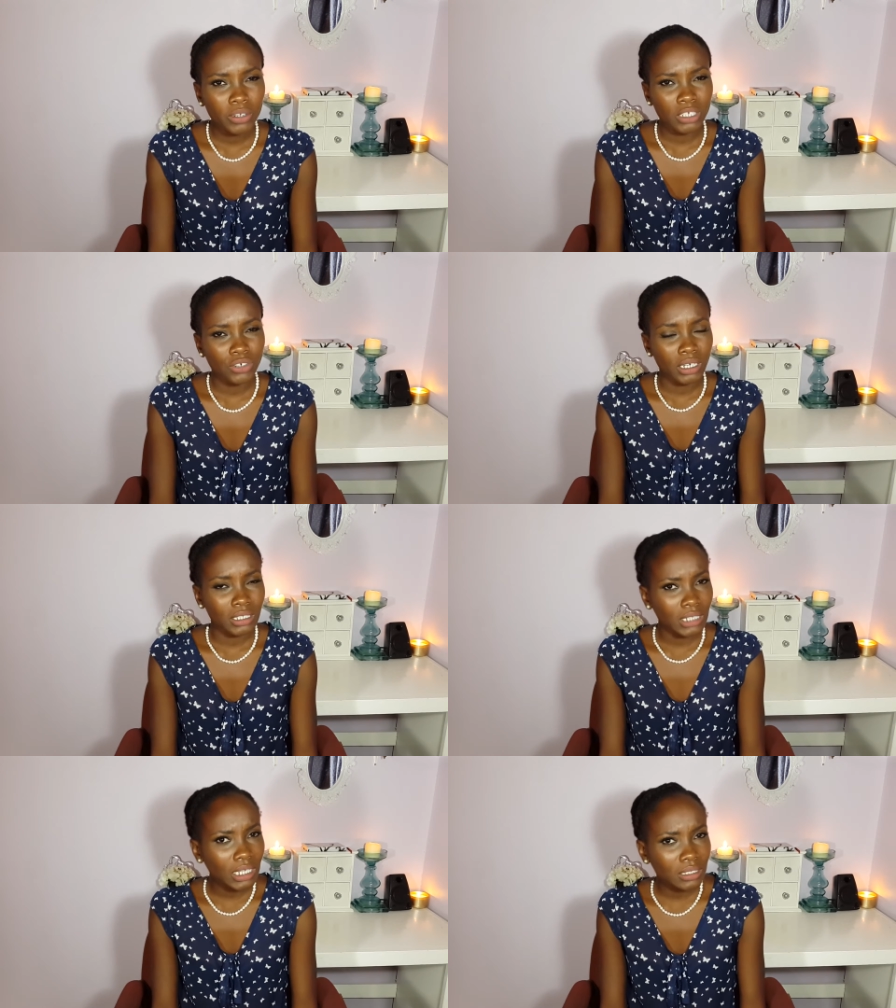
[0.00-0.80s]
Are they trying to
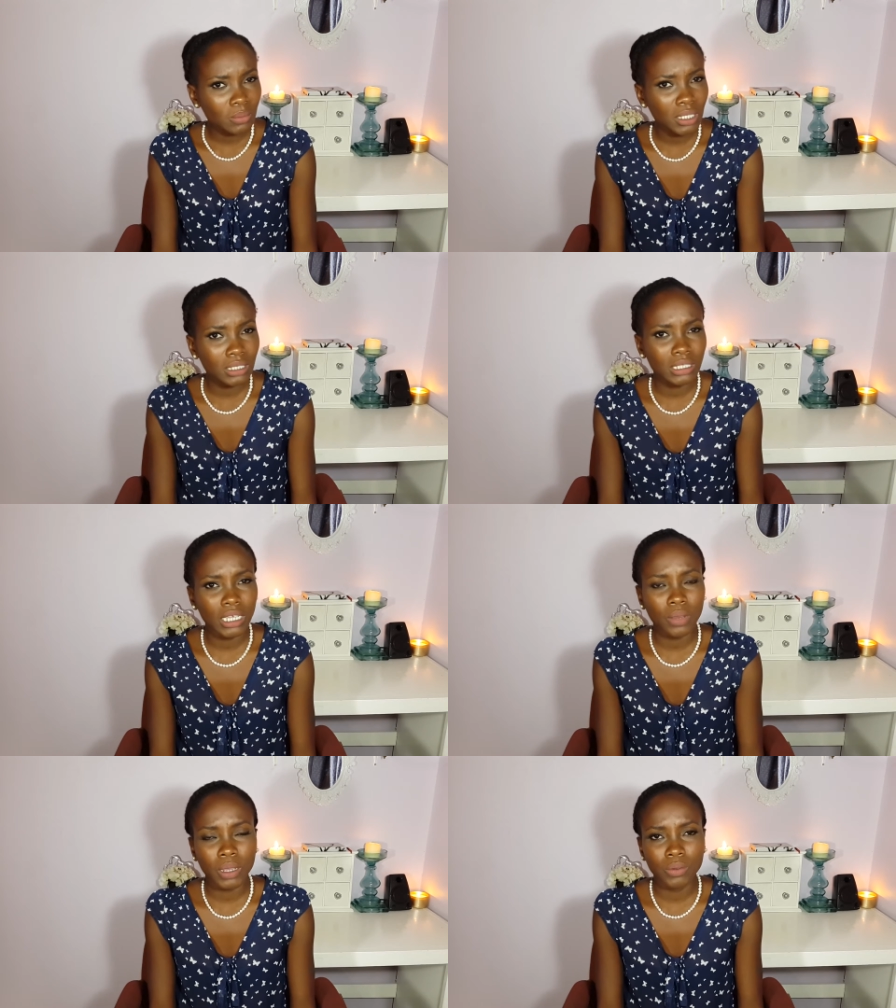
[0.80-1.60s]
test me to see
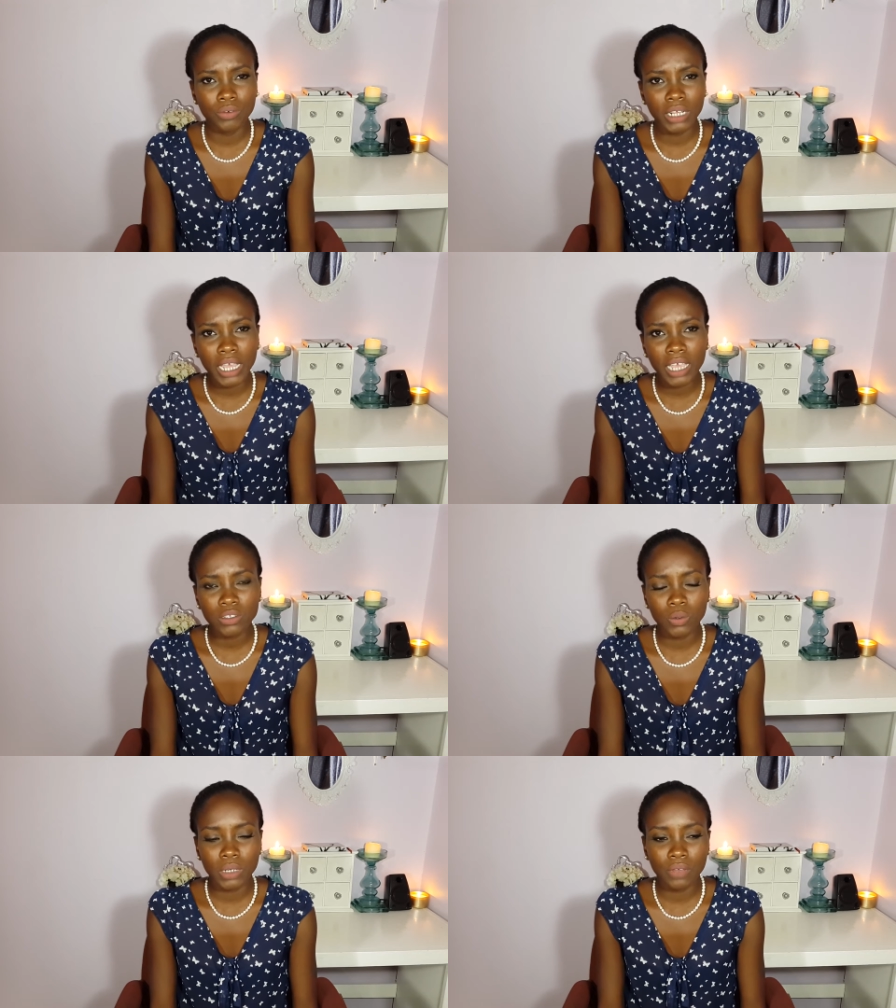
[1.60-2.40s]
how I would
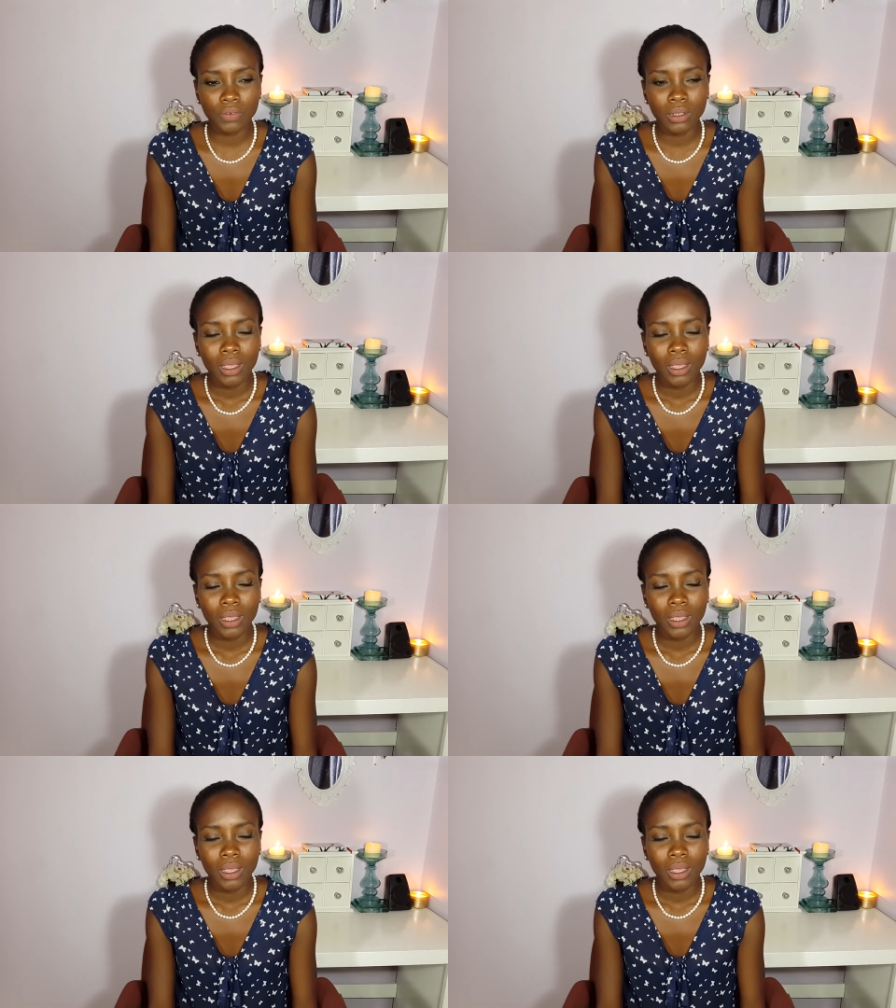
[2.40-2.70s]
react or whatever?